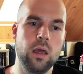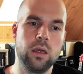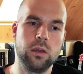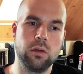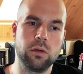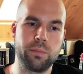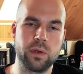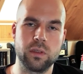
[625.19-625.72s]

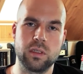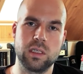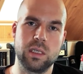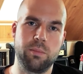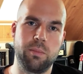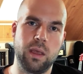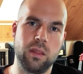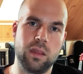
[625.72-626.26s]
you're
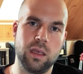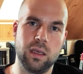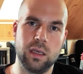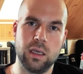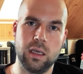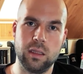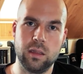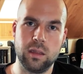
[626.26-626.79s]
participating
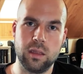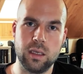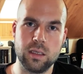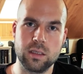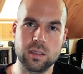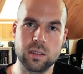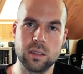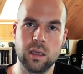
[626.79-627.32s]
in
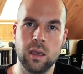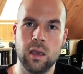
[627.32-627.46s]
this